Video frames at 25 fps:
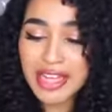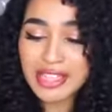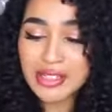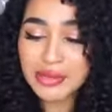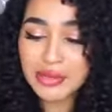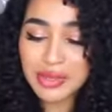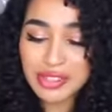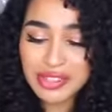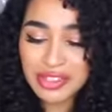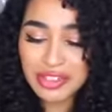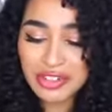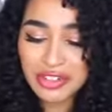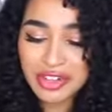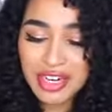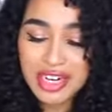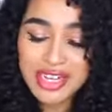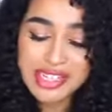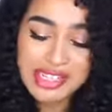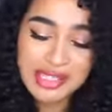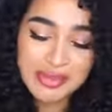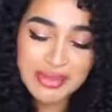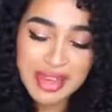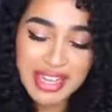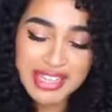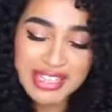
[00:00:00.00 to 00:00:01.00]
It's wizardry.
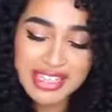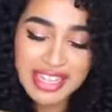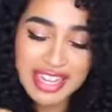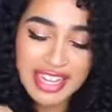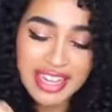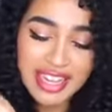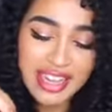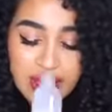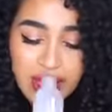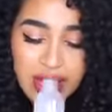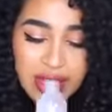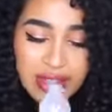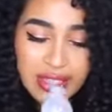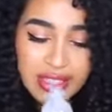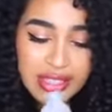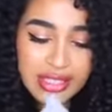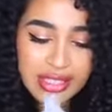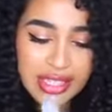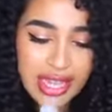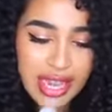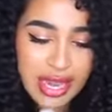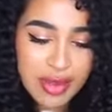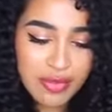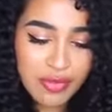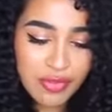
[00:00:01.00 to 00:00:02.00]
It's amazing. And the
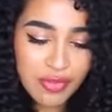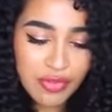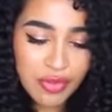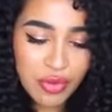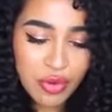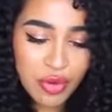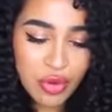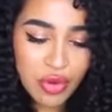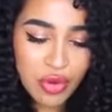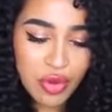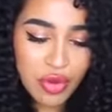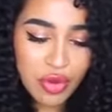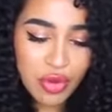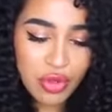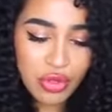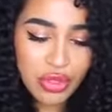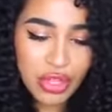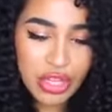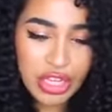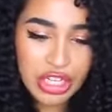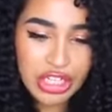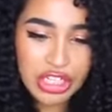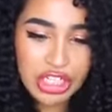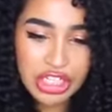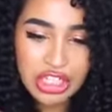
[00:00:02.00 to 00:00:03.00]
same for
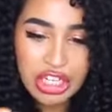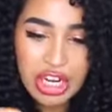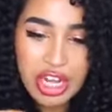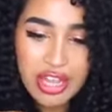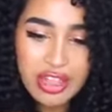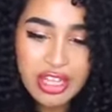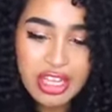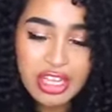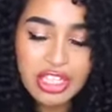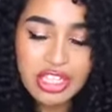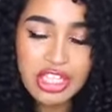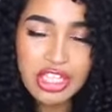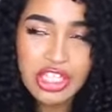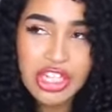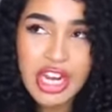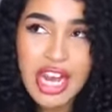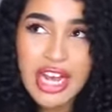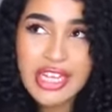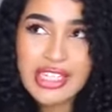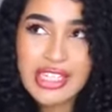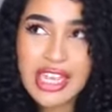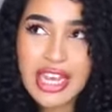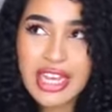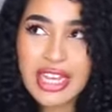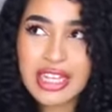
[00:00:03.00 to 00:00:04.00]
the conditioner. Like, the conditioner
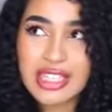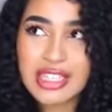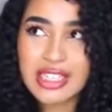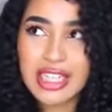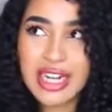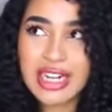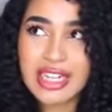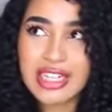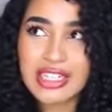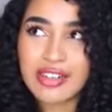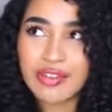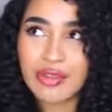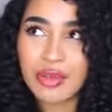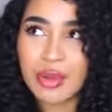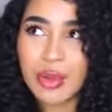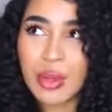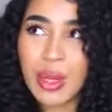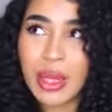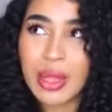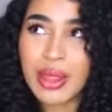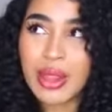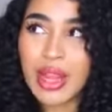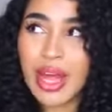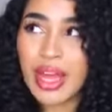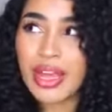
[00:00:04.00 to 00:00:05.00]
has like a slightly different
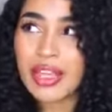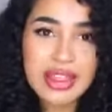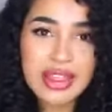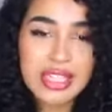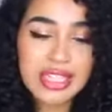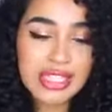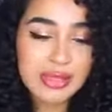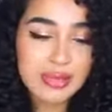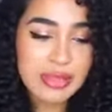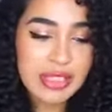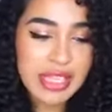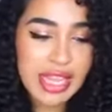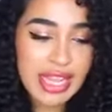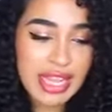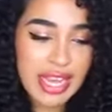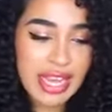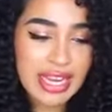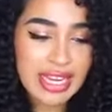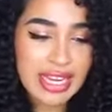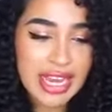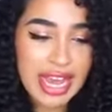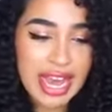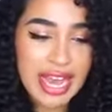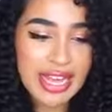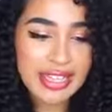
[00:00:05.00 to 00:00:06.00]
one. Like, this smells like
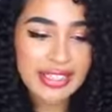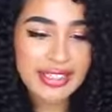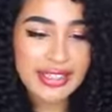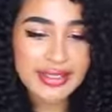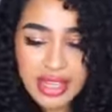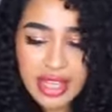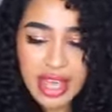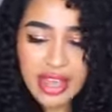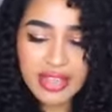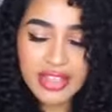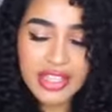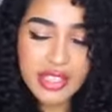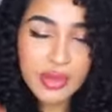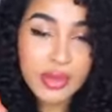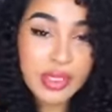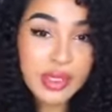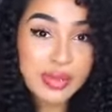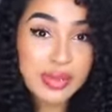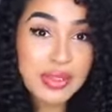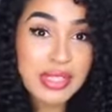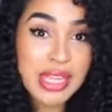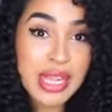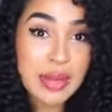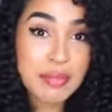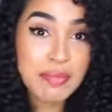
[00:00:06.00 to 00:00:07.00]
candy canes, and this one
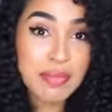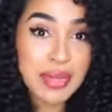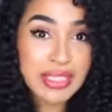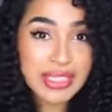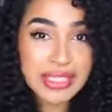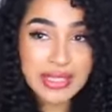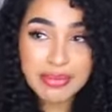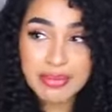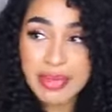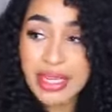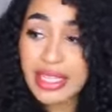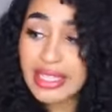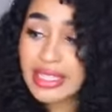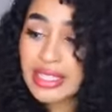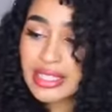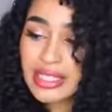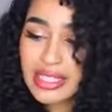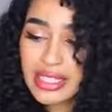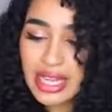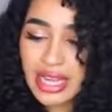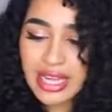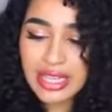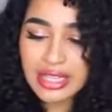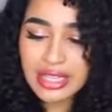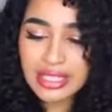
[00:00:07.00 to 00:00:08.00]
smells like butter
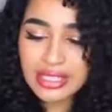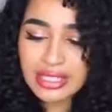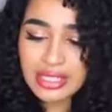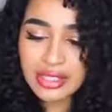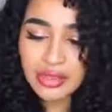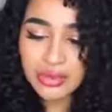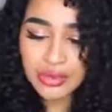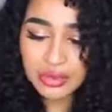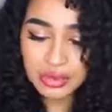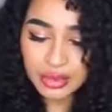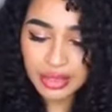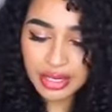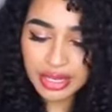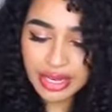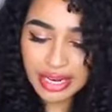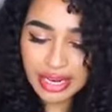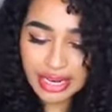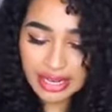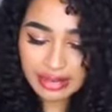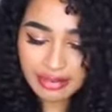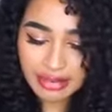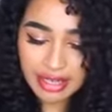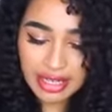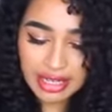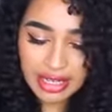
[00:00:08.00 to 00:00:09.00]
mints. Like, this is
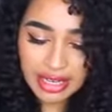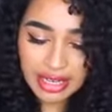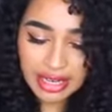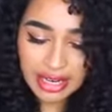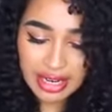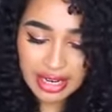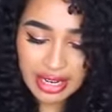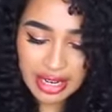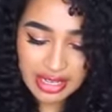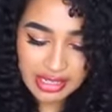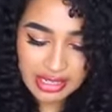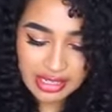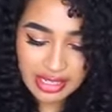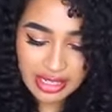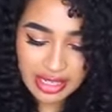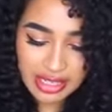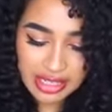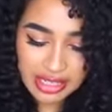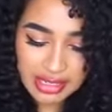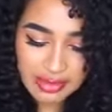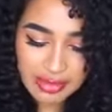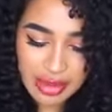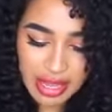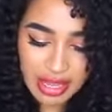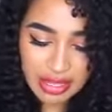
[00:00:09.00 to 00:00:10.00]
really has a
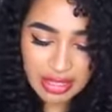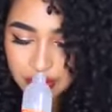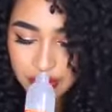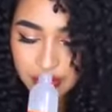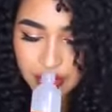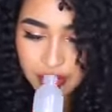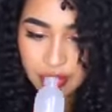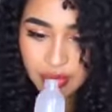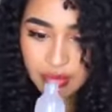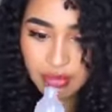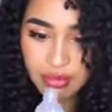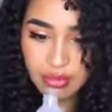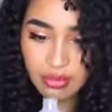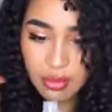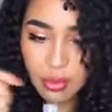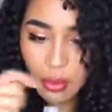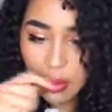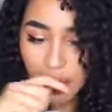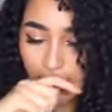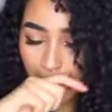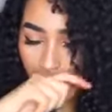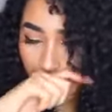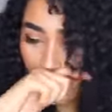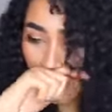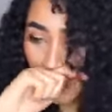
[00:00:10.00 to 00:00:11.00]
nice smell.
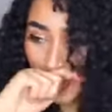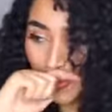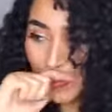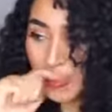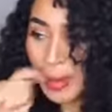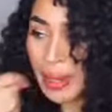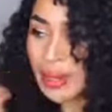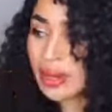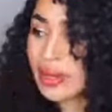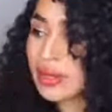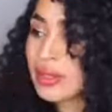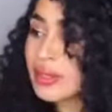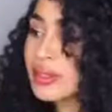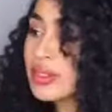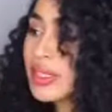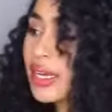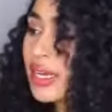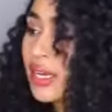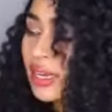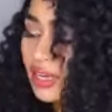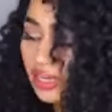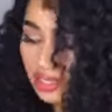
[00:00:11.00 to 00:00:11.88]
Ooh, got it on my nose.